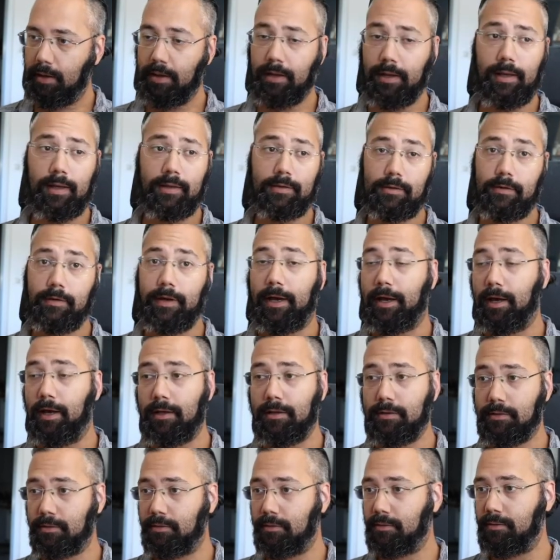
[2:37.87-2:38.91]
So yeah,
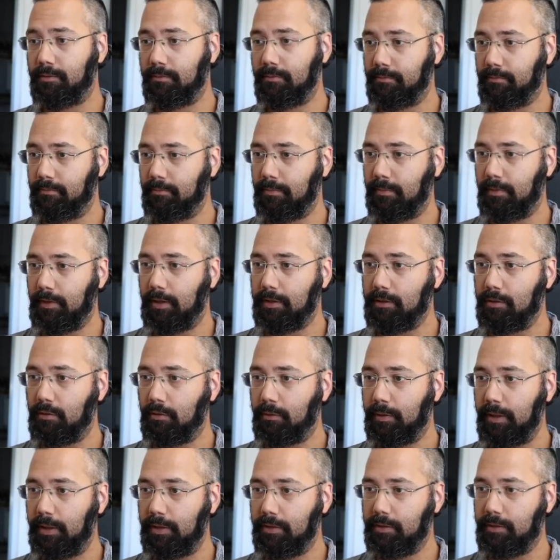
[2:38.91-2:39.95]
as
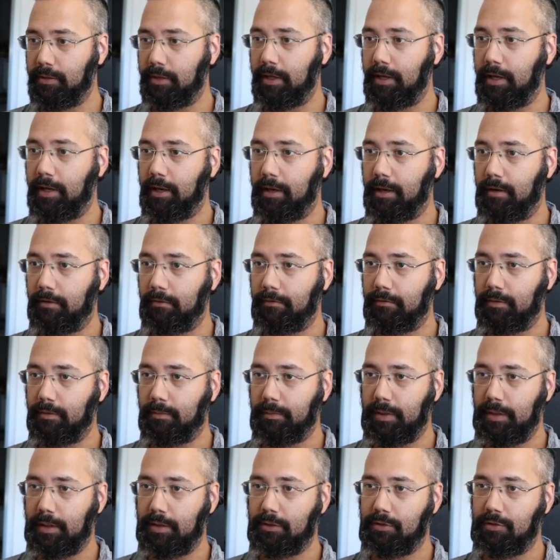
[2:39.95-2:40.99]
always, they have a
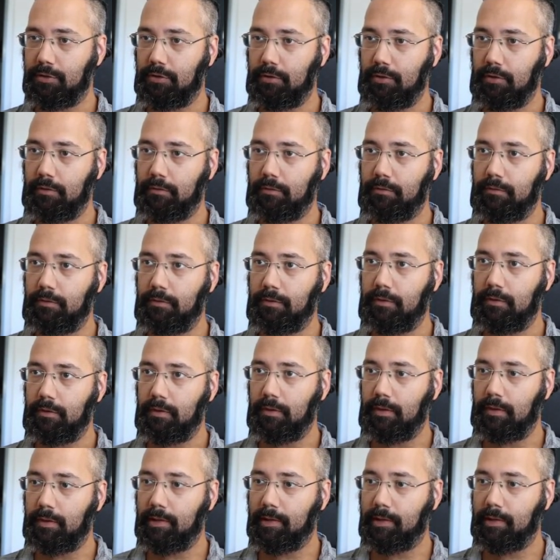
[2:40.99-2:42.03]
bunch of
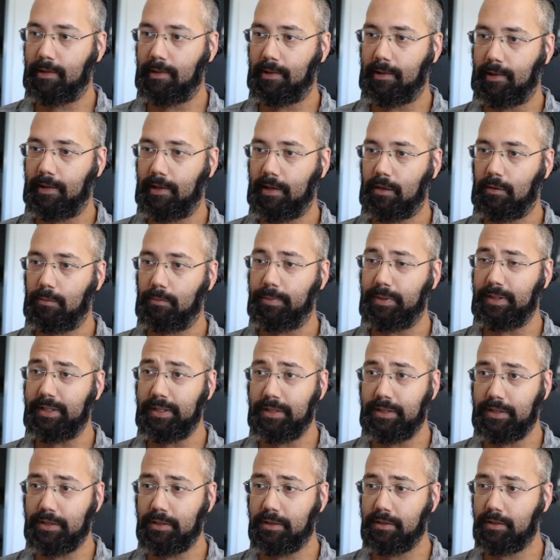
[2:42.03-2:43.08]

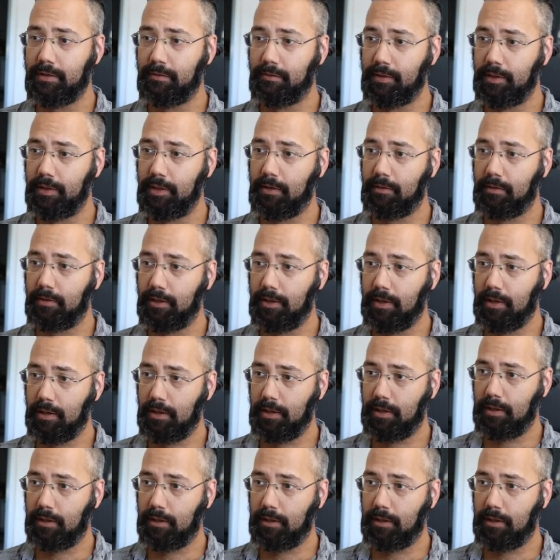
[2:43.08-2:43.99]
competitions every now and again.